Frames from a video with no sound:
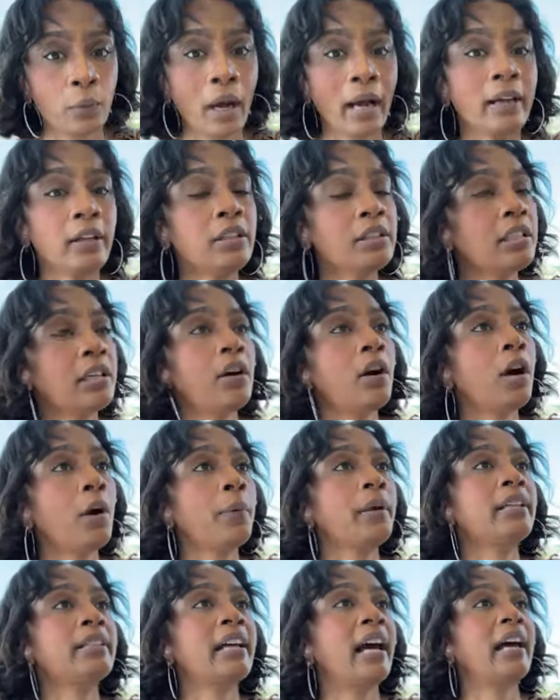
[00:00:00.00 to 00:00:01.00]
Why does there
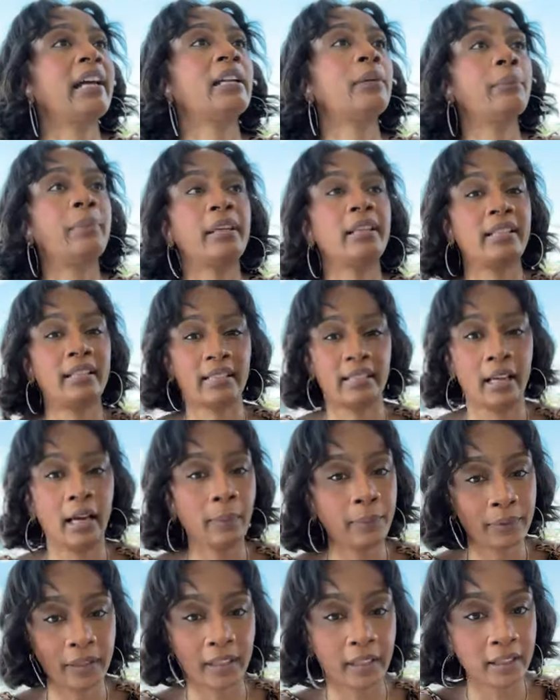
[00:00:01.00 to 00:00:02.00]
always got to be
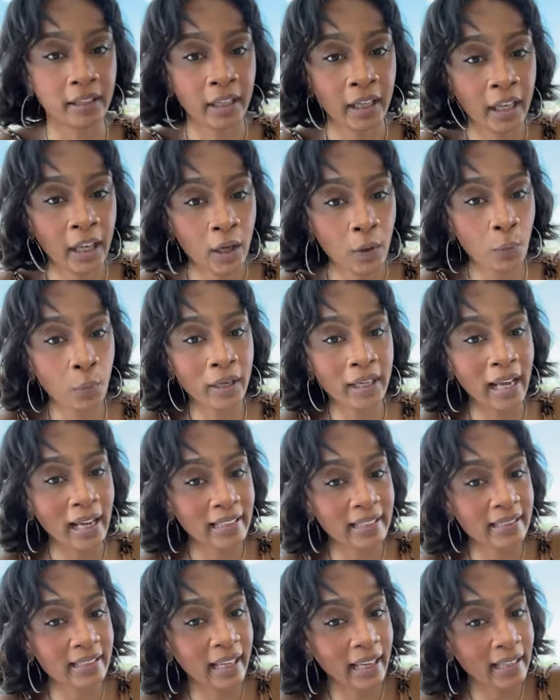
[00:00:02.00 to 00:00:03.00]
something when
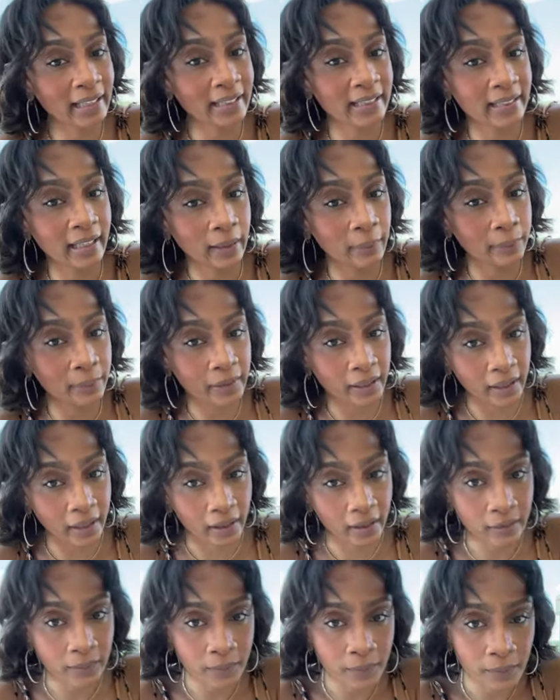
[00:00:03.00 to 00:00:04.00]
I say
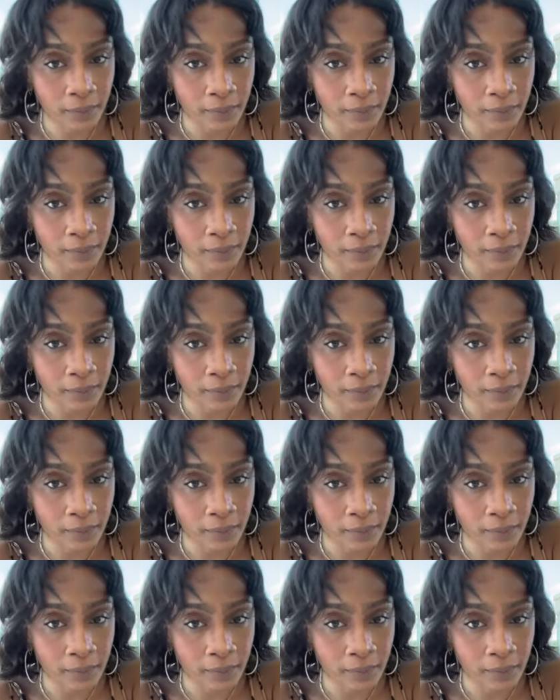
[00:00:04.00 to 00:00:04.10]
something?